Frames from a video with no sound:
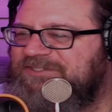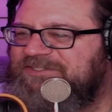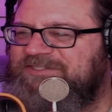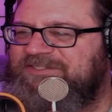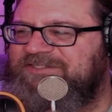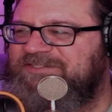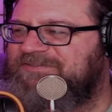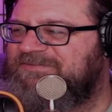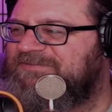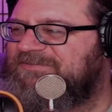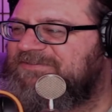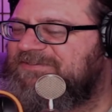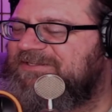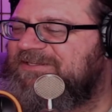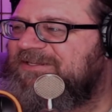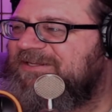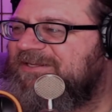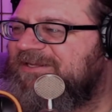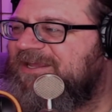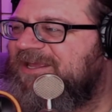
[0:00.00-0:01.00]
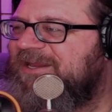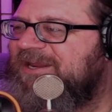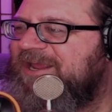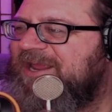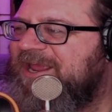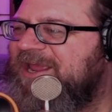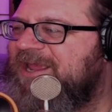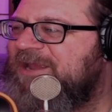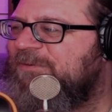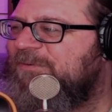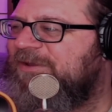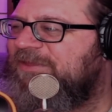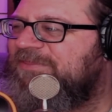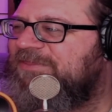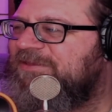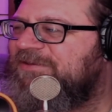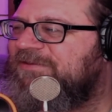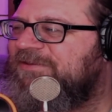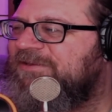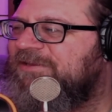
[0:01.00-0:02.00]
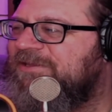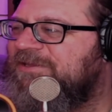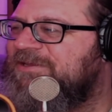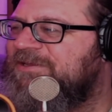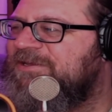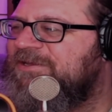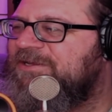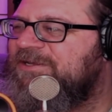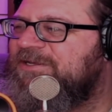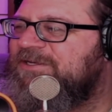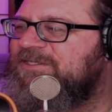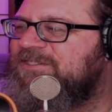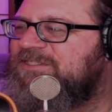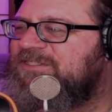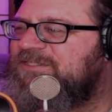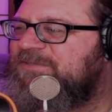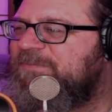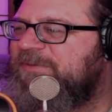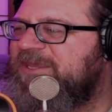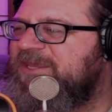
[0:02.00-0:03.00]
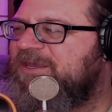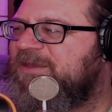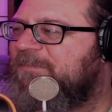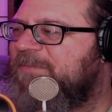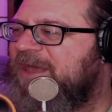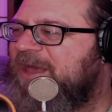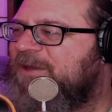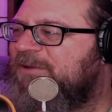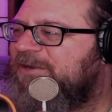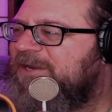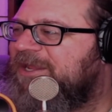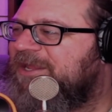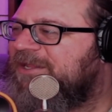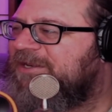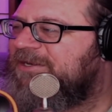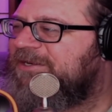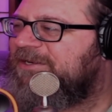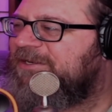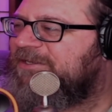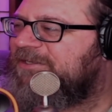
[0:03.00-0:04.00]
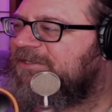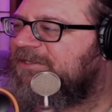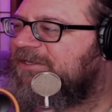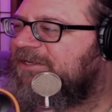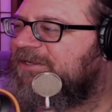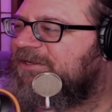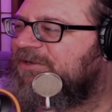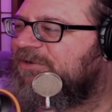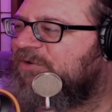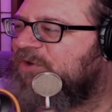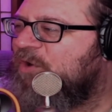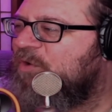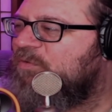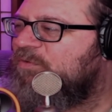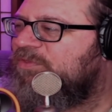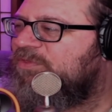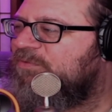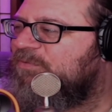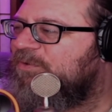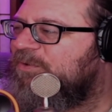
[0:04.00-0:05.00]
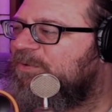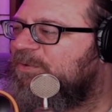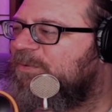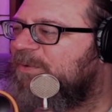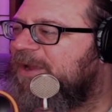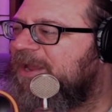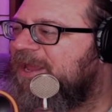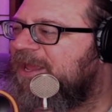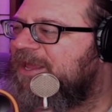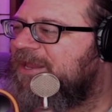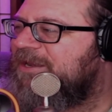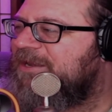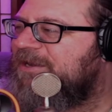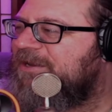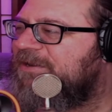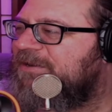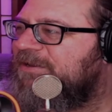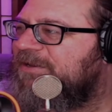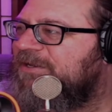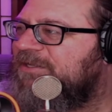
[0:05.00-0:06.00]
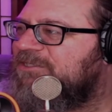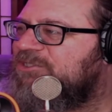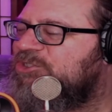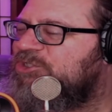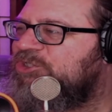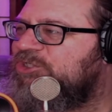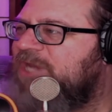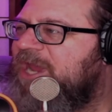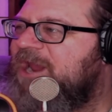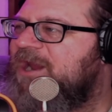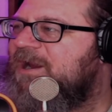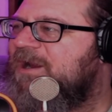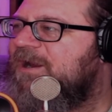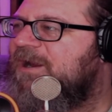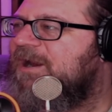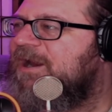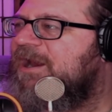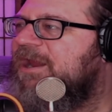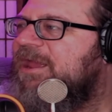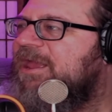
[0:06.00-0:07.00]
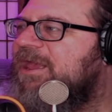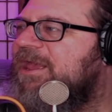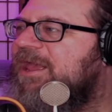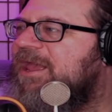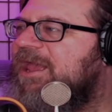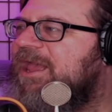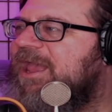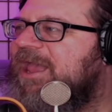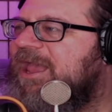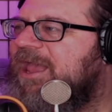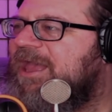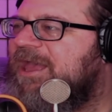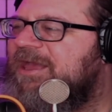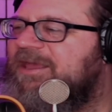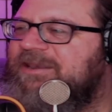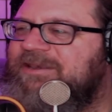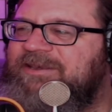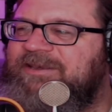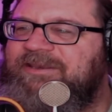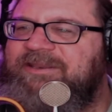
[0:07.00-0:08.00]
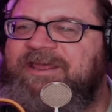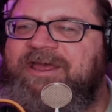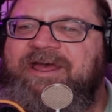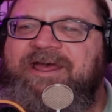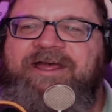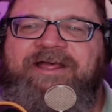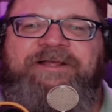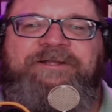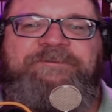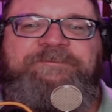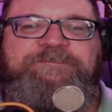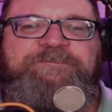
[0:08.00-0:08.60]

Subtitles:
to kind of hang with and speak about and go through and share. And so